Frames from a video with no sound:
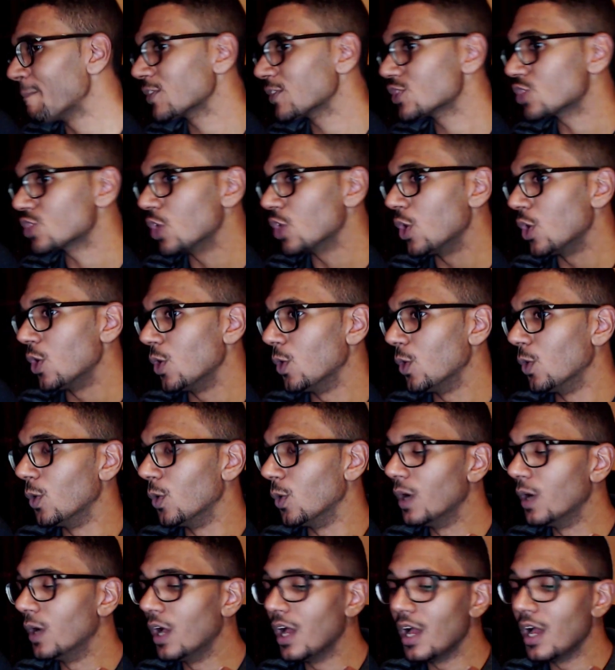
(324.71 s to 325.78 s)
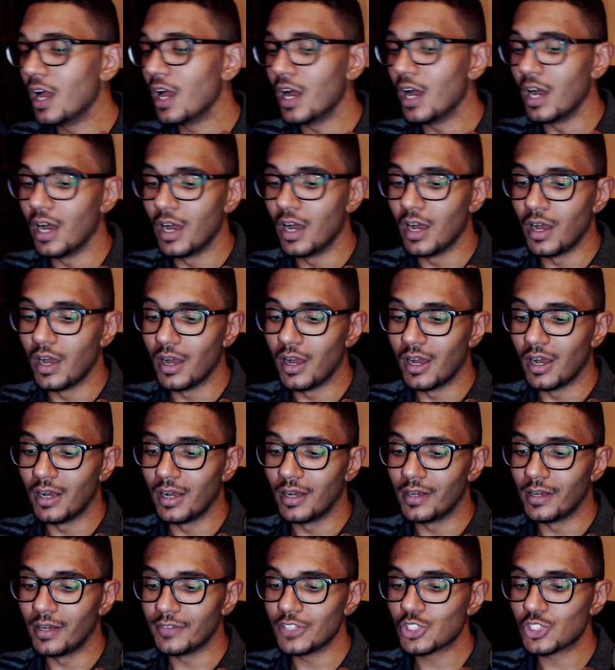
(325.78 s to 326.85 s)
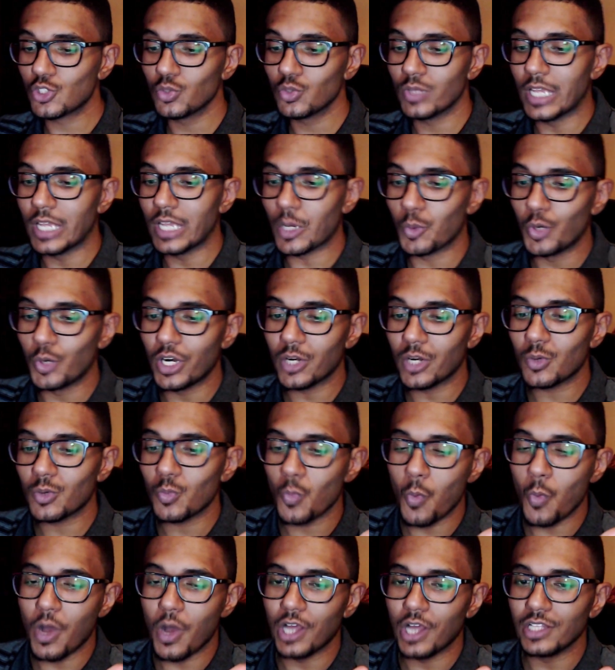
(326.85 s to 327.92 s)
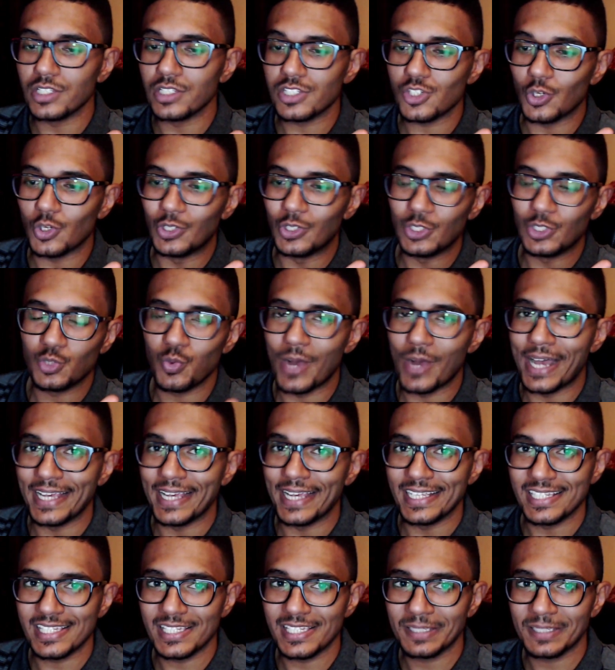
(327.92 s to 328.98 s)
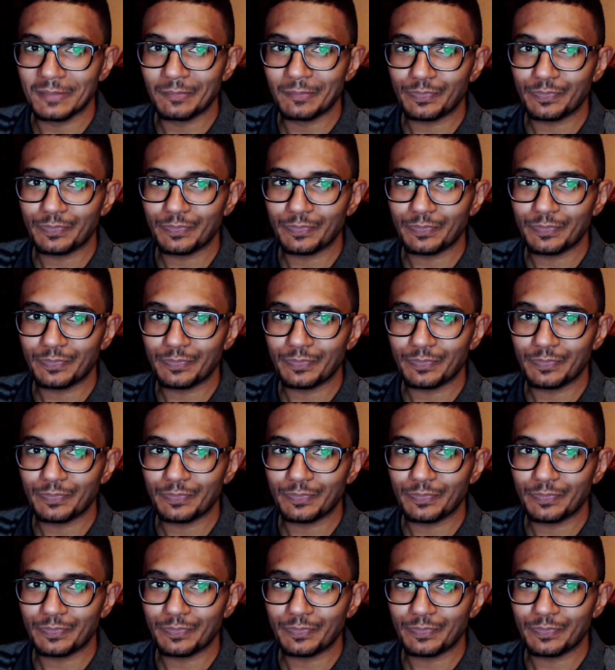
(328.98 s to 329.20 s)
so uh this could like work once or twice